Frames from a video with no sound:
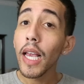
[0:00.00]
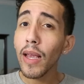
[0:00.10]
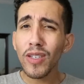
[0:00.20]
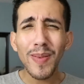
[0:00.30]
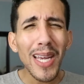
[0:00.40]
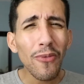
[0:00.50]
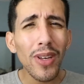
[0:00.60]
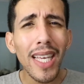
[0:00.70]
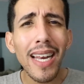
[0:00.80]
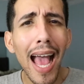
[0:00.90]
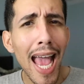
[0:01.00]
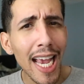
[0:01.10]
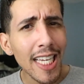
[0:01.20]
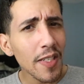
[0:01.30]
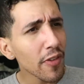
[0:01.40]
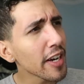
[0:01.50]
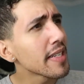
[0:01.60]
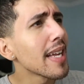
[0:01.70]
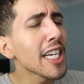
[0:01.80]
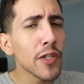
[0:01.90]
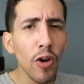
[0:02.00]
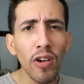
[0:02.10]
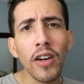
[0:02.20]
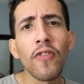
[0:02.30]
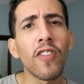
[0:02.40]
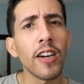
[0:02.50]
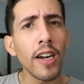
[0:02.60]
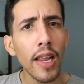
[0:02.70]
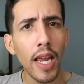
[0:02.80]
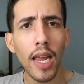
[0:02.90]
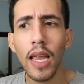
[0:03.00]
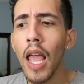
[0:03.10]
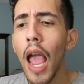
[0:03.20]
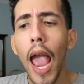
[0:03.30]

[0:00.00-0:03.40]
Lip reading: He was being really nice, very sexual, very flirty.